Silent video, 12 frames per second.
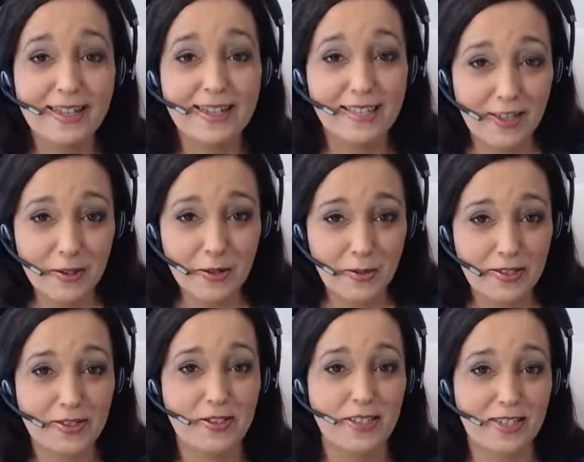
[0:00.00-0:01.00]
a sales
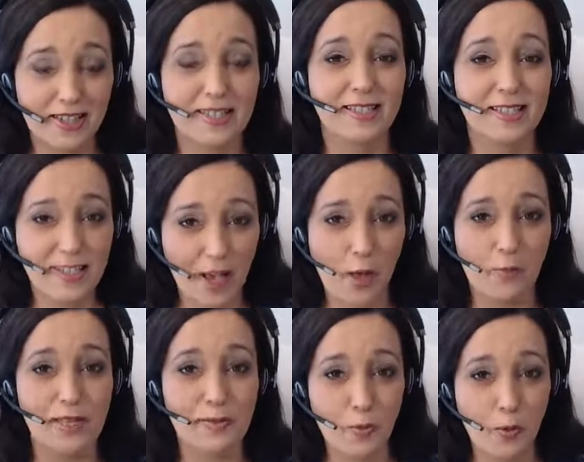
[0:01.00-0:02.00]
message that doesn't
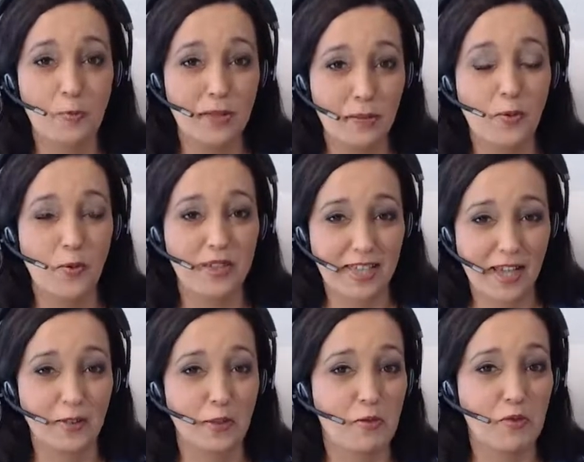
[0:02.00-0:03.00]
sell means more people will
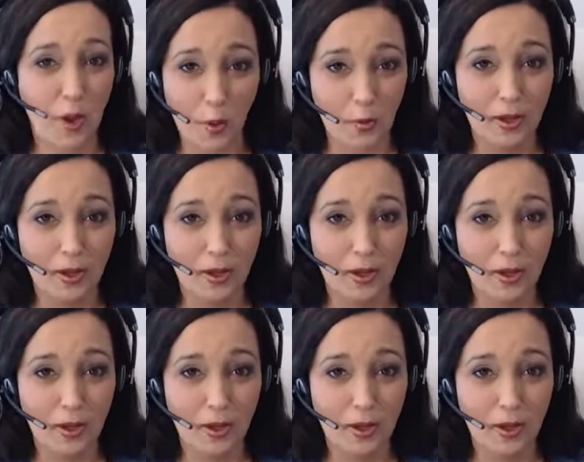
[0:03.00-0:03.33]
tell you no.